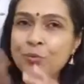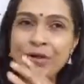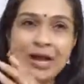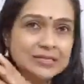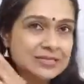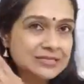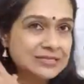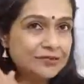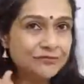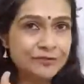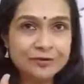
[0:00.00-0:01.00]
As I
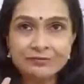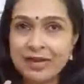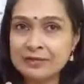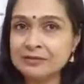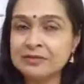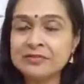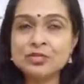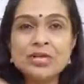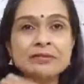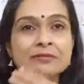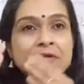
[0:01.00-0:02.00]
said, for either the
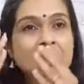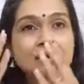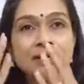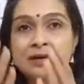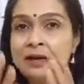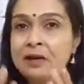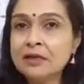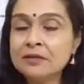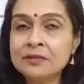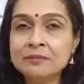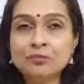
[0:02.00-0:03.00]
sun Tratak,
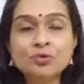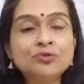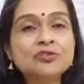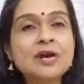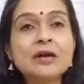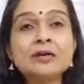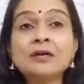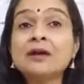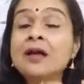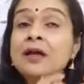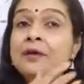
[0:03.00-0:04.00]
the moon
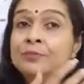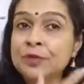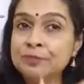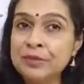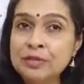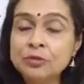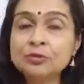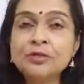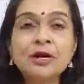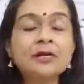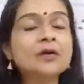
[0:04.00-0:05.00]
Tratak, the Bindu
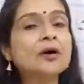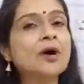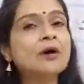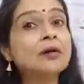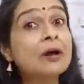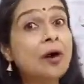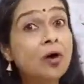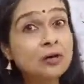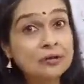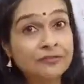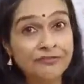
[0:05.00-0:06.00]
Tratak,
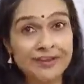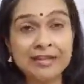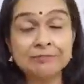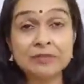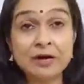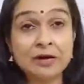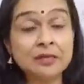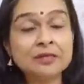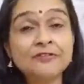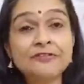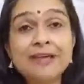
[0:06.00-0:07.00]
or the flame Tratak.
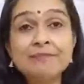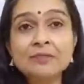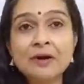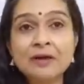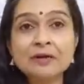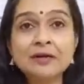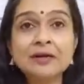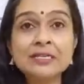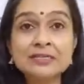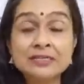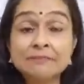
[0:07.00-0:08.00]
The flame Tratak
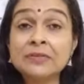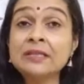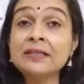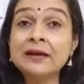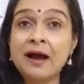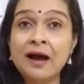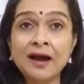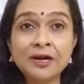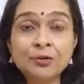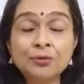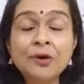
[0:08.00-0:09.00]
is something that I
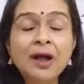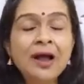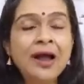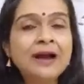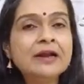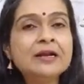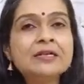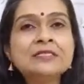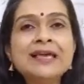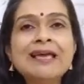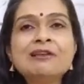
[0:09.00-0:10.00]
do, and it
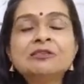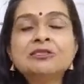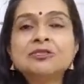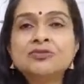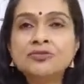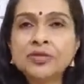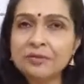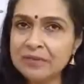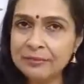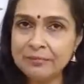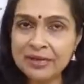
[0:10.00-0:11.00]
is
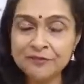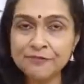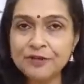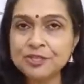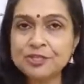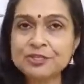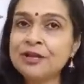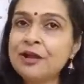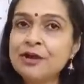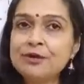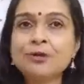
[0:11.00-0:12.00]
extremely beneficial
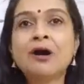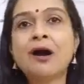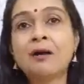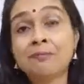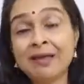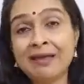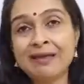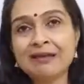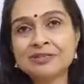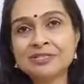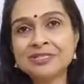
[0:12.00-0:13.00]
to calm my
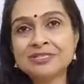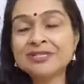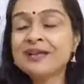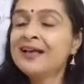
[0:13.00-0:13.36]
energies.